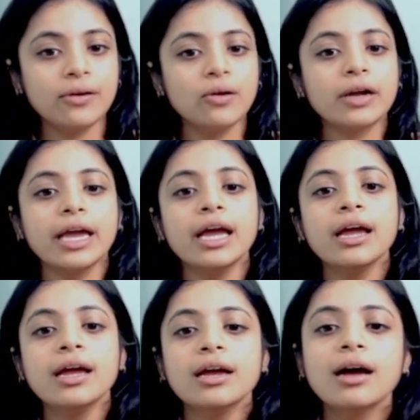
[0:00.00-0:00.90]
Okay,
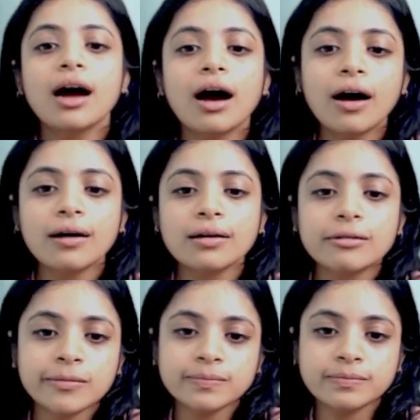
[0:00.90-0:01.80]

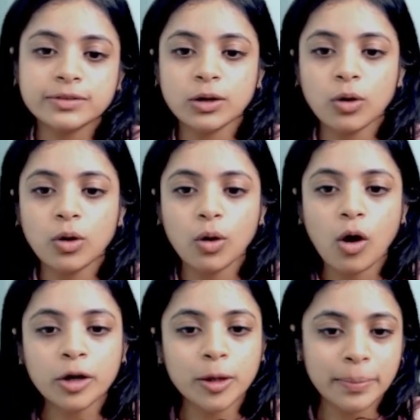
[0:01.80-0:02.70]
so
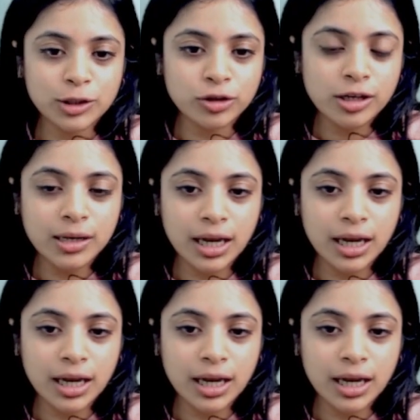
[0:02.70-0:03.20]
occupational